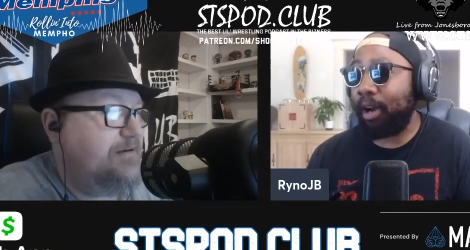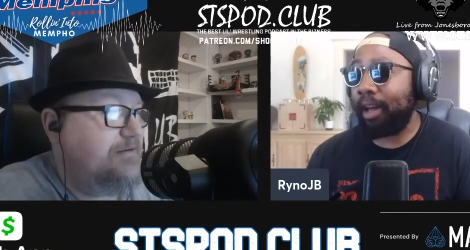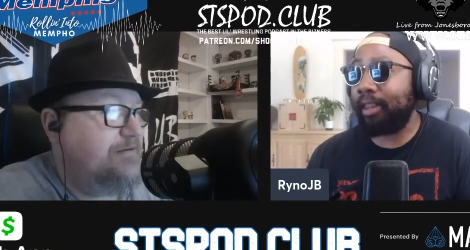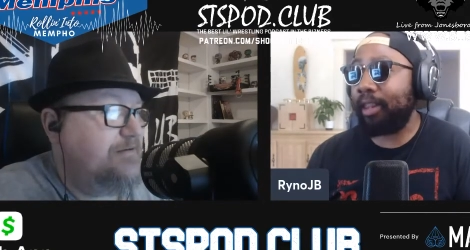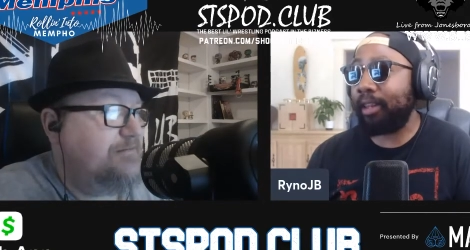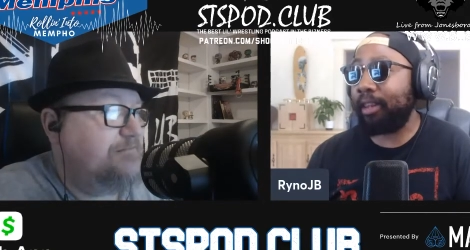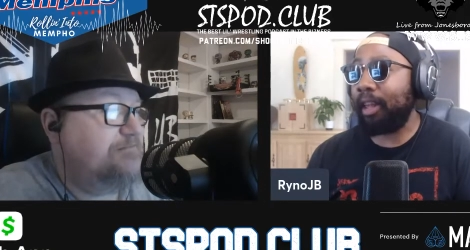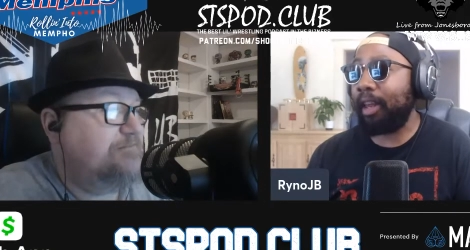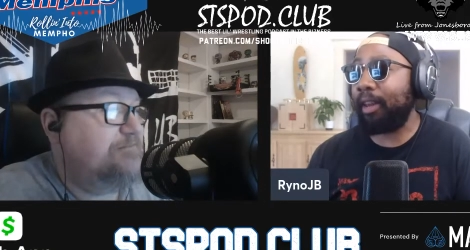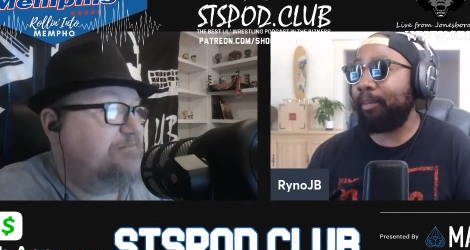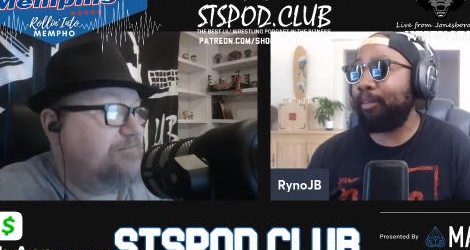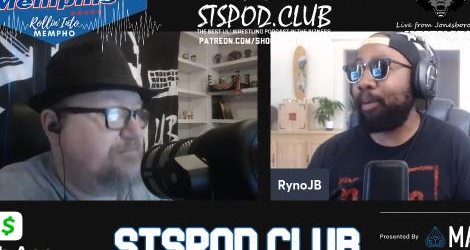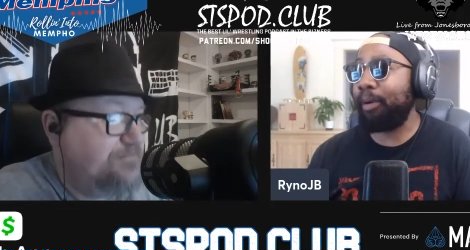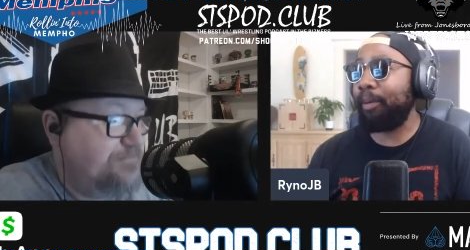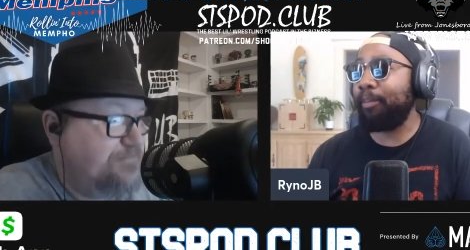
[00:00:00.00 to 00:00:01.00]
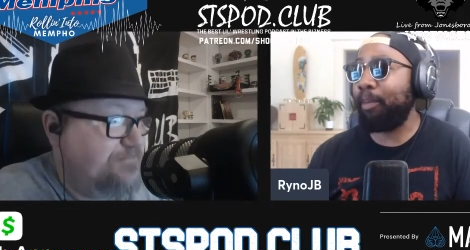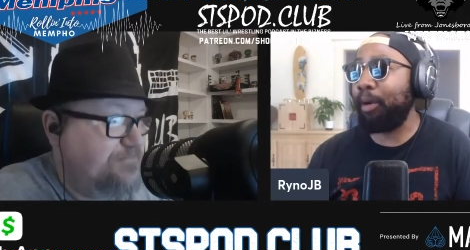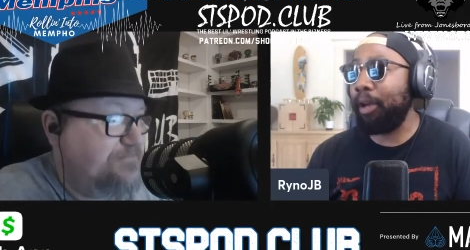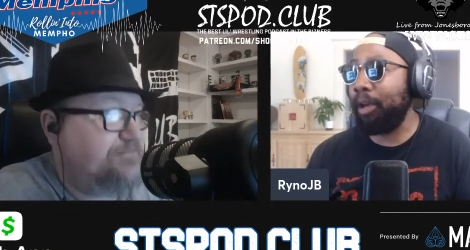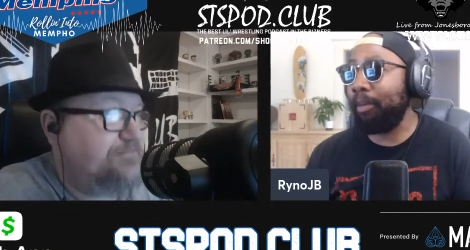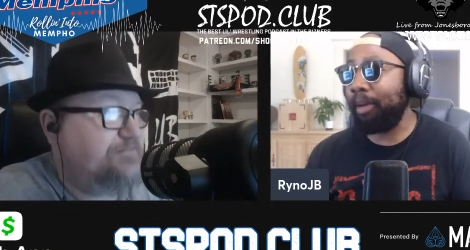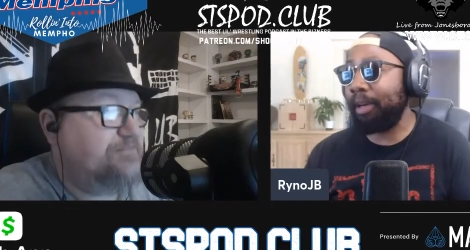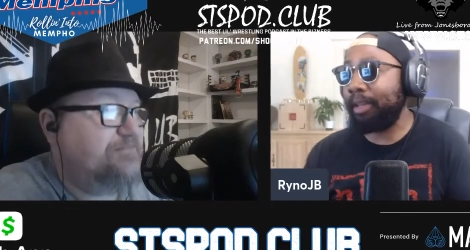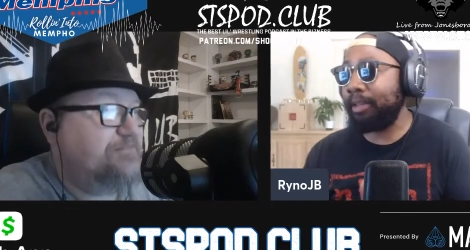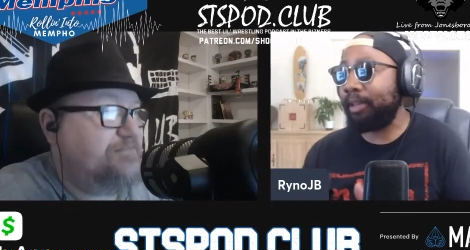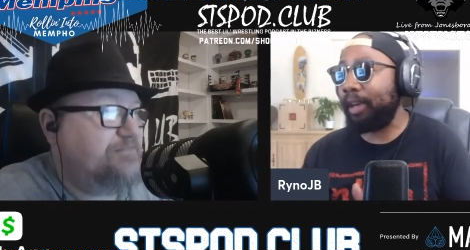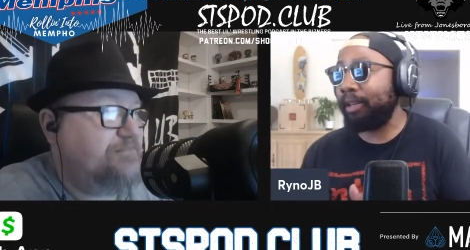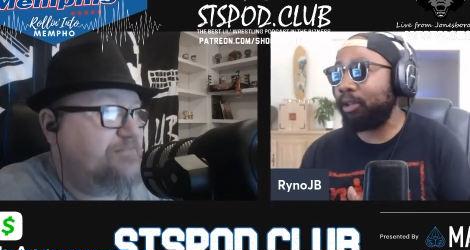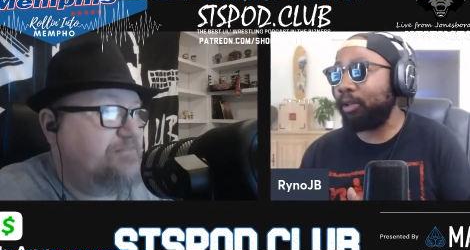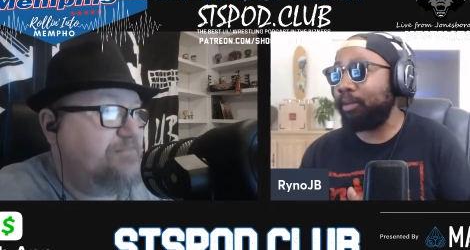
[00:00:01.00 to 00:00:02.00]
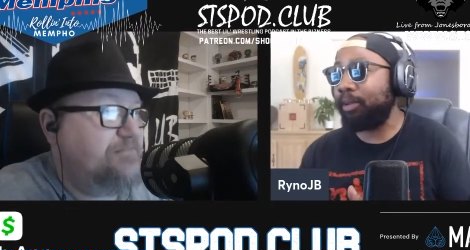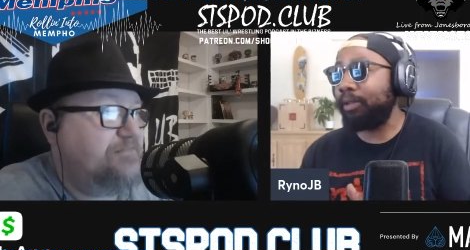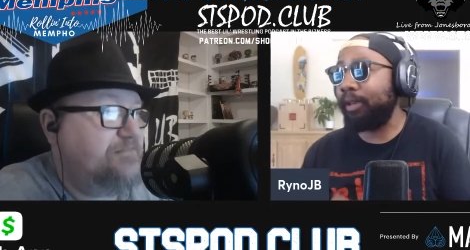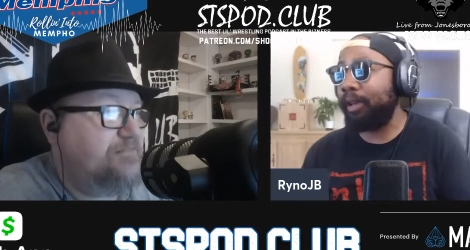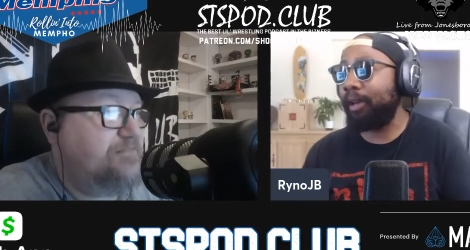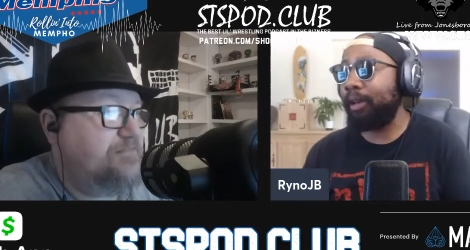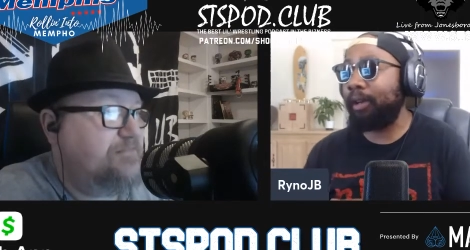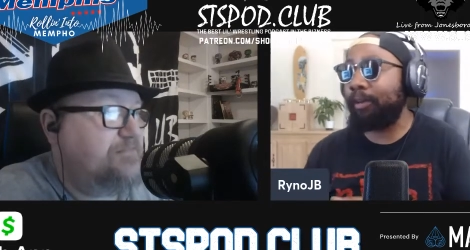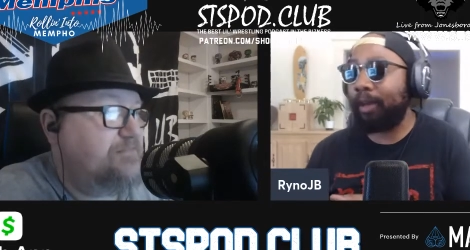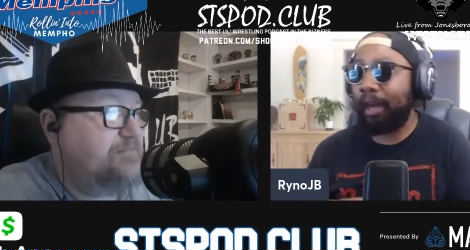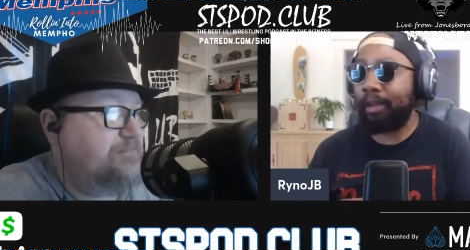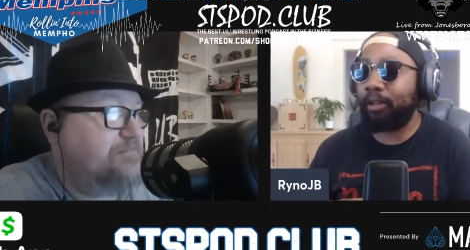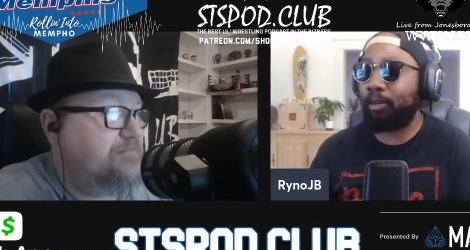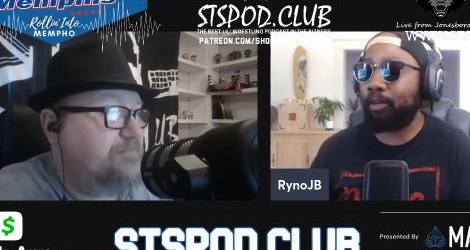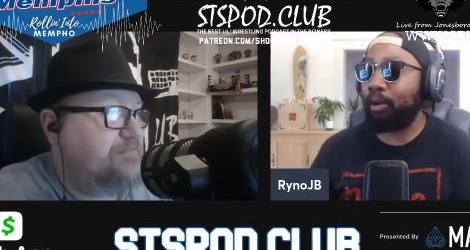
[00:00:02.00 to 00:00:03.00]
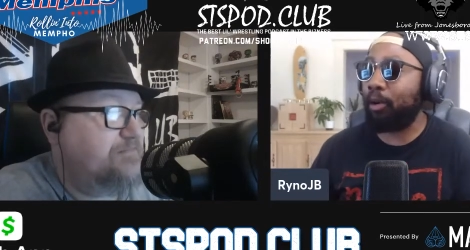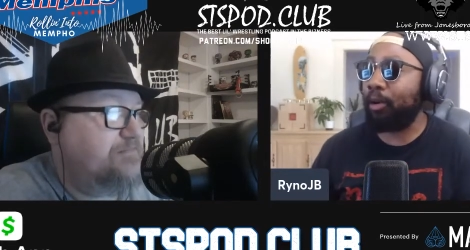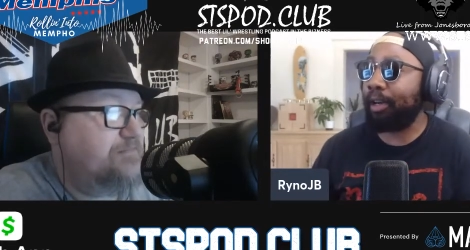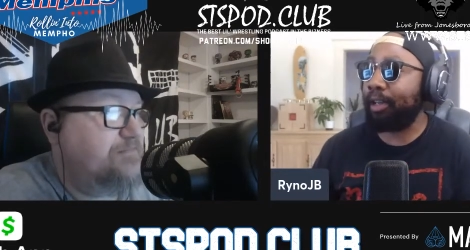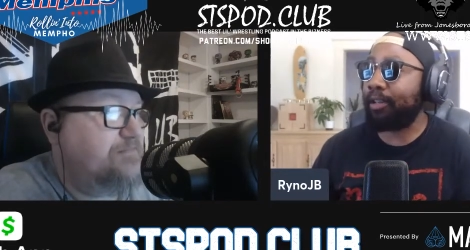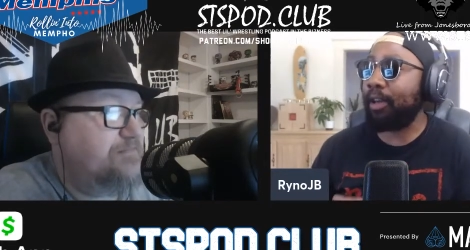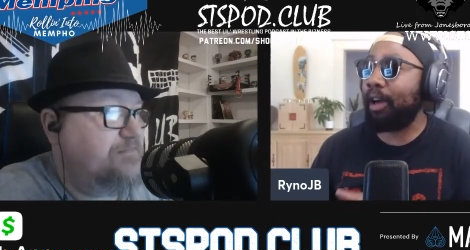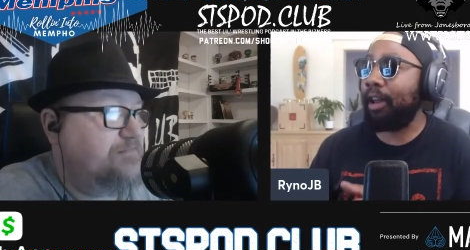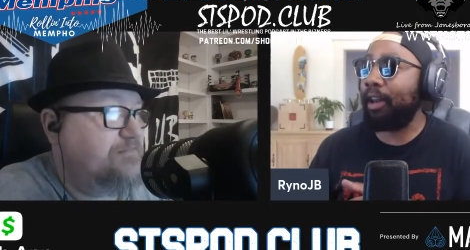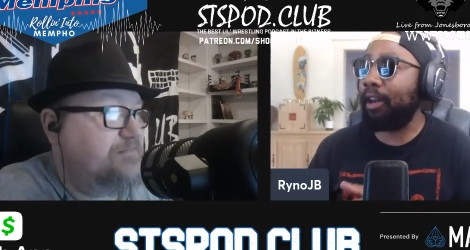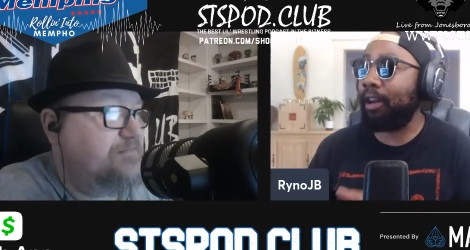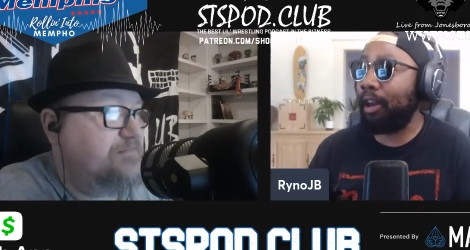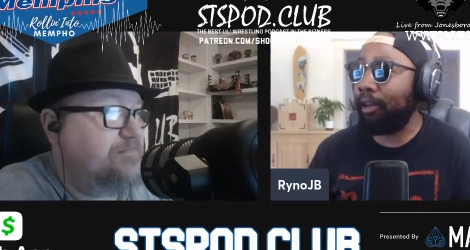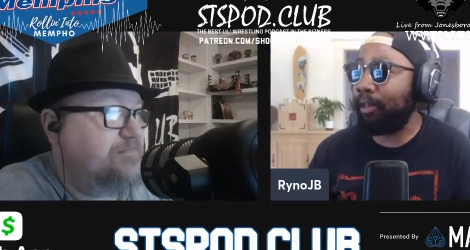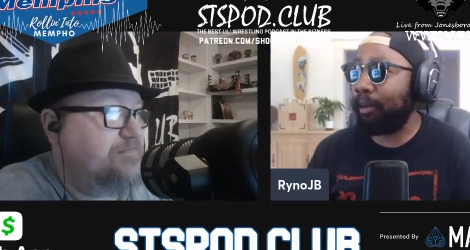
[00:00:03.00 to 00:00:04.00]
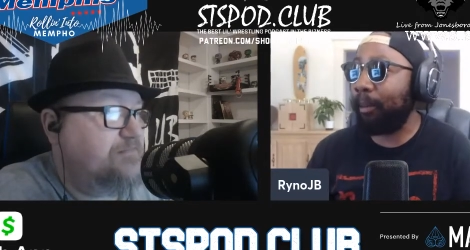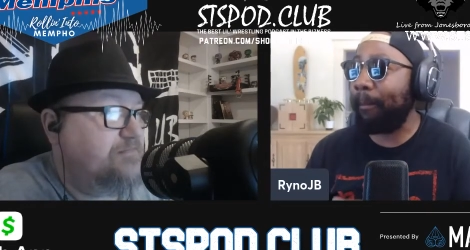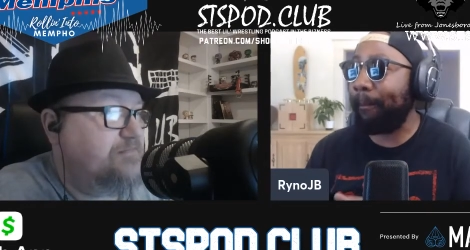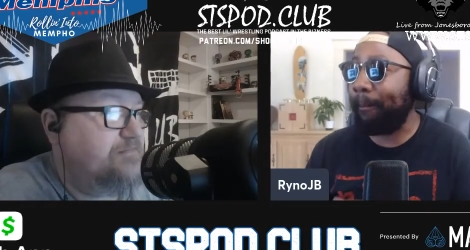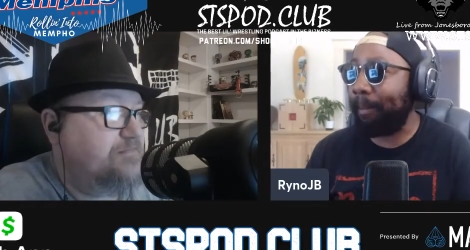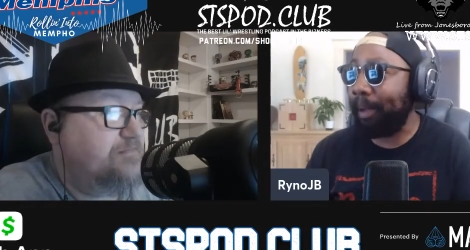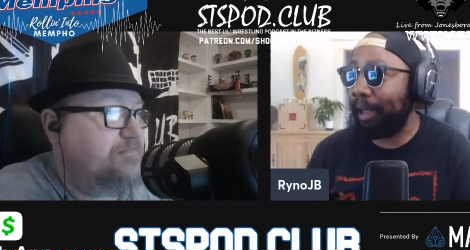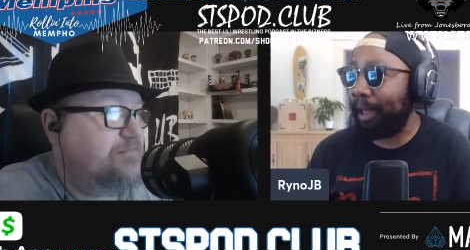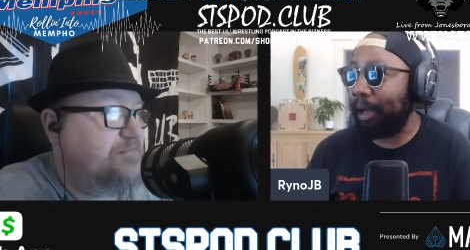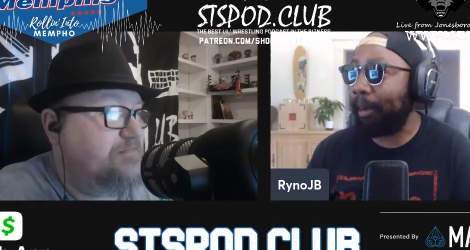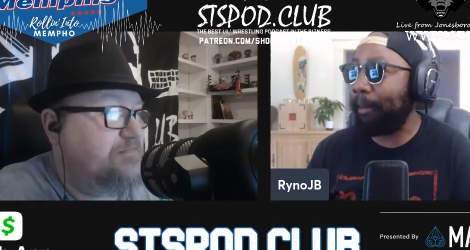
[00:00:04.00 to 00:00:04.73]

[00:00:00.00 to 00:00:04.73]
Speaker 1: I think that booking him against Ktoomer, seeing Ktoomer go against another big,